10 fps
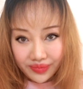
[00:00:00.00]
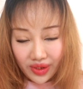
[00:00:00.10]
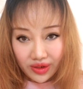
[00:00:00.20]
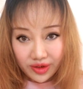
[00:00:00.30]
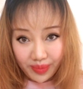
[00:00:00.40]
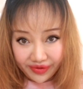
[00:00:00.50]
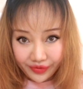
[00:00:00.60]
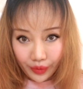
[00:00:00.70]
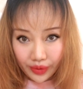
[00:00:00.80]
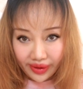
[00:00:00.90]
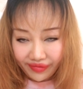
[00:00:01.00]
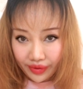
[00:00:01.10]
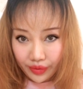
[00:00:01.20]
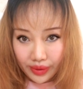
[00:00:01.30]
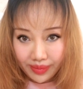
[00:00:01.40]
Because before, if
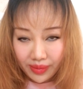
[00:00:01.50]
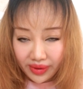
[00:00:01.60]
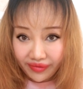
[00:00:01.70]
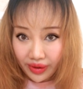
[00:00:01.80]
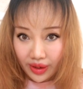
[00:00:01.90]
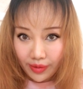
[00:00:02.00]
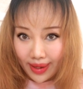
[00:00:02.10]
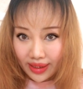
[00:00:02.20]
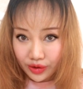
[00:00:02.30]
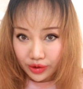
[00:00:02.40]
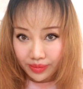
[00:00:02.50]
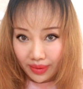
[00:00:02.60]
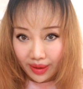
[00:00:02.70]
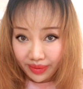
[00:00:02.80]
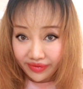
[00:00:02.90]
you remember, if you go back to
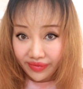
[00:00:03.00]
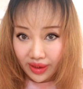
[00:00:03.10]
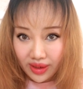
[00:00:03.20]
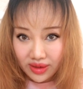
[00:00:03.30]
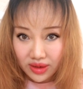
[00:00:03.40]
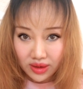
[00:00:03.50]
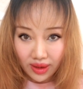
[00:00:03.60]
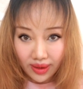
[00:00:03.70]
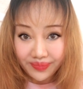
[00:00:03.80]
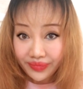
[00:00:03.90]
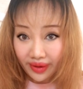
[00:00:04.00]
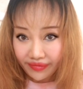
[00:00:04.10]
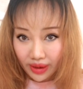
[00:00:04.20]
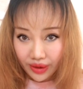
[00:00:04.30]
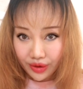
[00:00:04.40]
my previous
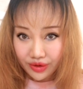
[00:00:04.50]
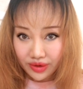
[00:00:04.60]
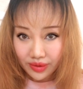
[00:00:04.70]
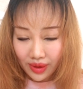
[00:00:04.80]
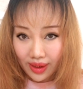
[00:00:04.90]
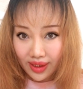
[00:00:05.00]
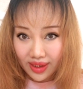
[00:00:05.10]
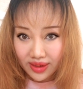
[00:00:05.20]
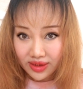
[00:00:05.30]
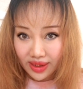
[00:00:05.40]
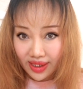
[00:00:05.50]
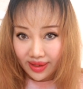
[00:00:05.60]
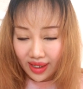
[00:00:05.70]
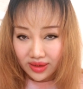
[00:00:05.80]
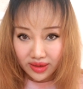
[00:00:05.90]
videos, I say
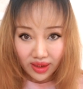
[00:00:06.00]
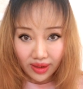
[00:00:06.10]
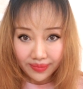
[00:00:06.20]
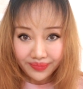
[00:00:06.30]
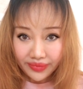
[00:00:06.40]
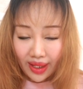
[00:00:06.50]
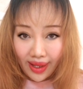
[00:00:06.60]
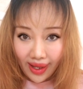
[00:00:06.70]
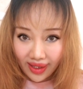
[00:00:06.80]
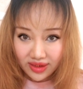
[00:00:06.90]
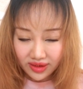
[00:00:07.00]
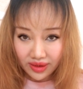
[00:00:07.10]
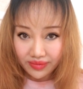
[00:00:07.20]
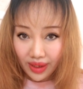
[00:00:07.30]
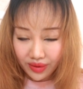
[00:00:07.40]
that's an
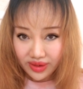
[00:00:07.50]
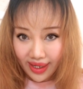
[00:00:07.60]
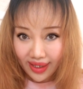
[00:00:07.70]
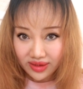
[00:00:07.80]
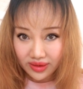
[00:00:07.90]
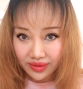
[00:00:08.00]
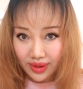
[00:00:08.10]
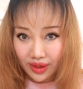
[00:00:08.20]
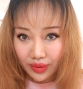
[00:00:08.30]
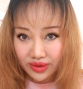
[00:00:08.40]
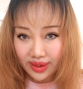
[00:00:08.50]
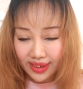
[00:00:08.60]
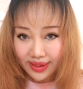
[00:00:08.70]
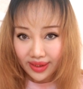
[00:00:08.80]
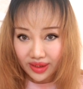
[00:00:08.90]
accident. That was an accident. That was a
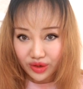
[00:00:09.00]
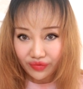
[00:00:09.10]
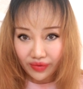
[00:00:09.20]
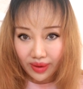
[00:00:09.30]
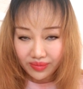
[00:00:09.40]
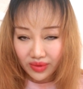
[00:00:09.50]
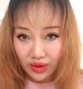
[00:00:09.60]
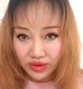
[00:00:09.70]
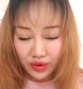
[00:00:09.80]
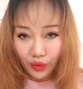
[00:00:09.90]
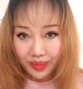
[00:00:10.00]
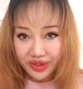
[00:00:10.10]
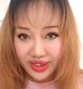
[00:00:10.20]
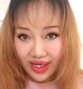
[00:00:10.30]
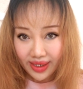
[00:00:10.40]
leakage from, it's
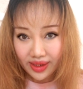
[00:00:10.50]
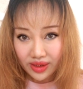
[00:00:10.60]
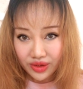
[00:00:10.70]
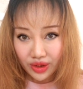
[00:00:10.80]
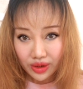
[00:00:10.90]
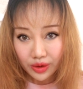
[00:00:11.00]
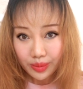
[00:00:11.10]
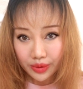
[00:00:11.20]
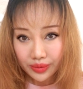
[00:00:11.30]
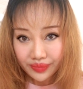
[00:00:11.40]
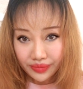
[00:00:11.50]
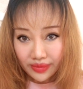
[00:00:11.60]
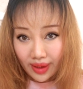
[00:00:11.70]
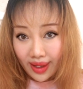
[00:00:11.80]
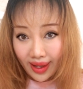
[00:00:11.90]
almost like a Chernobyl
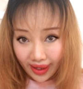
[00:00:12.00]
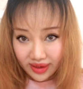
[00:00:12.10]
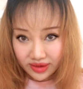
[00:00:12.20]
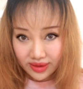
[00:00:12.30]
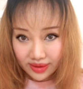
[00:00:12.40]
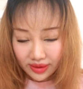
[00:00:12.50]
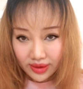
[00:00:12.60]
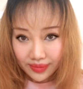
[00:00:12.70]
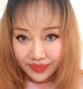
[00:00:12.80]
accident.